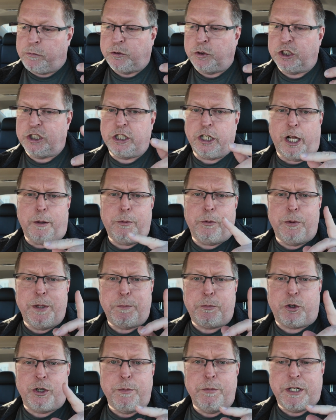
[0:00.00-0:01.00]
with all the
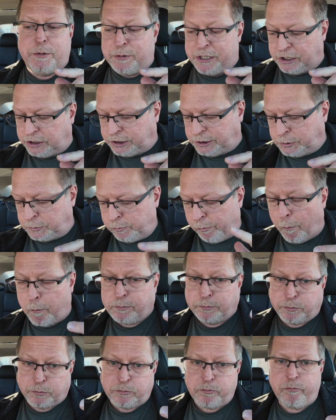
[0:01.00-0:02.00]
whipped cream in the middle.
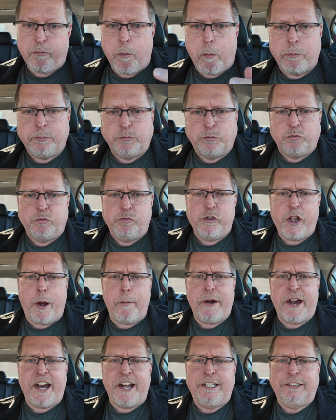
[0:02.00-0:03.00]

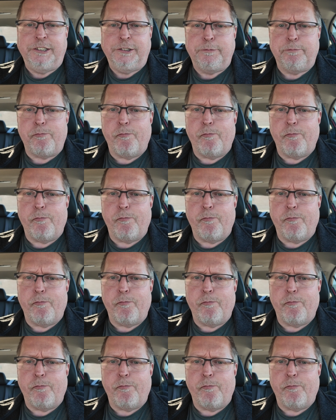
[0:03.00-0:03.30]
Not bad.